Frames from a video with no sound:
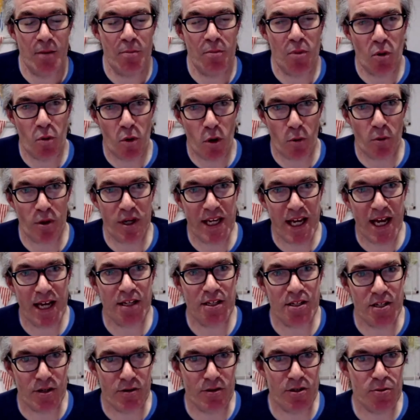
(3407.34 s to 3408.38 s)
But what we
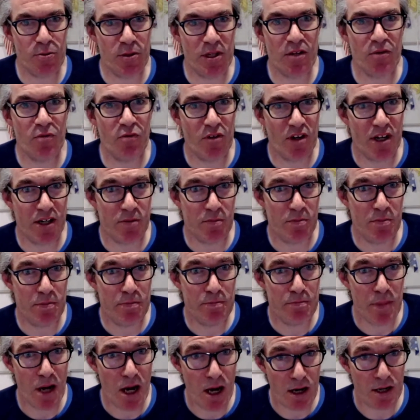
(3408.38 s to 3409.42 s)
can do is we can find
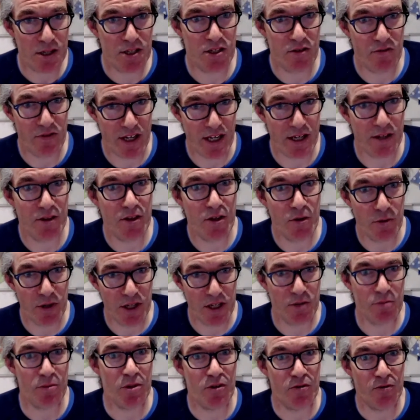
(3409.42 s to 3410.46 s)
part of it that we
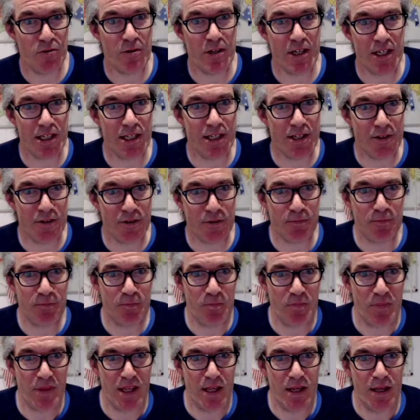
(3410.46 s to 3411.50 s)
can move quickly on.
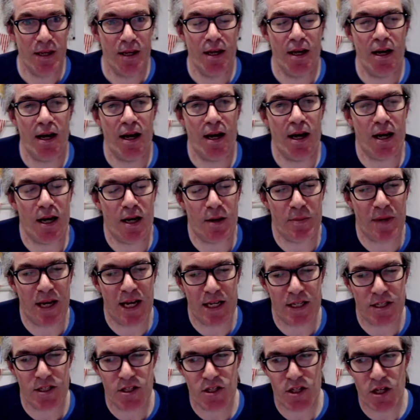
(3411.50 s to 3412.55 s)

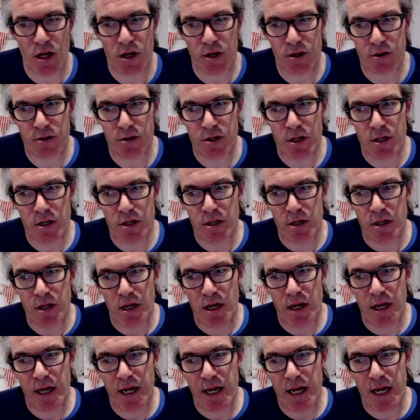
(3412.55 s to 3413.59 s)
And so
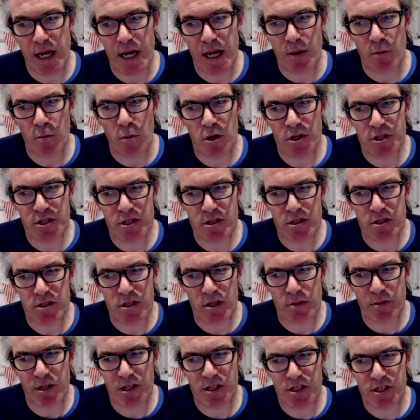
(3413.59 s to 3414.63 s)
it wasn't
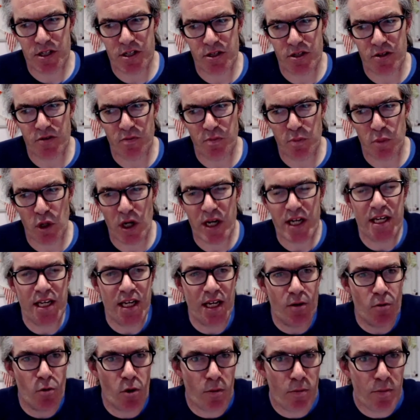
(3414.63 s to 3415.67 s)
so much sort of
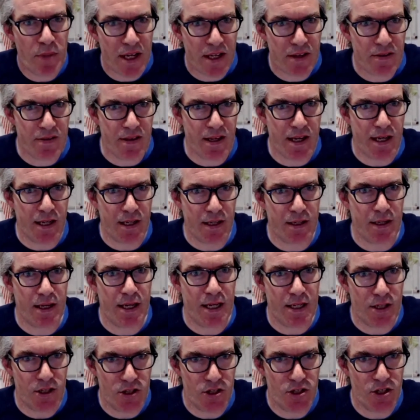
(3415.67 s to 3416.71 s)
breaking one big thing
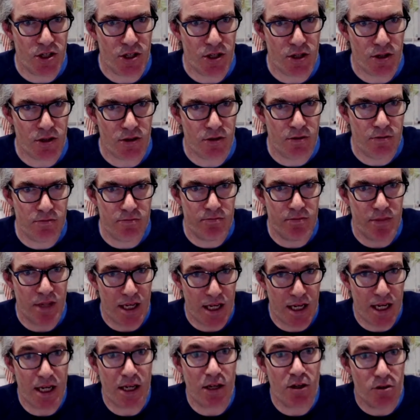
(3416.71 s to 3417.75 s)
into
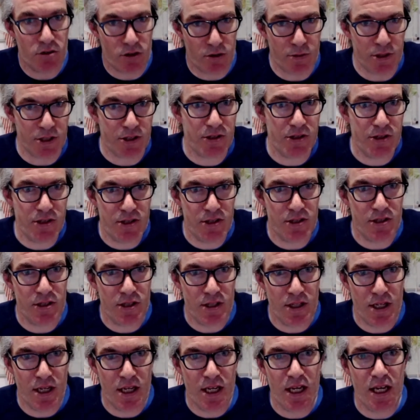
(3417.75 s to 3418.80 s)

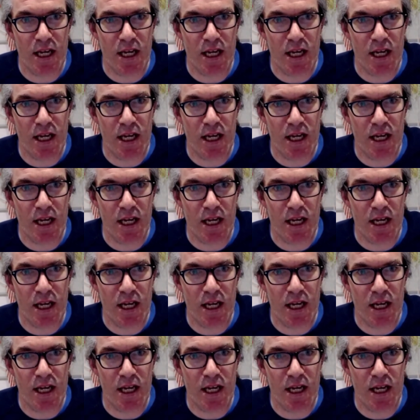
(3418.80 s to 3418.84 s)
increments.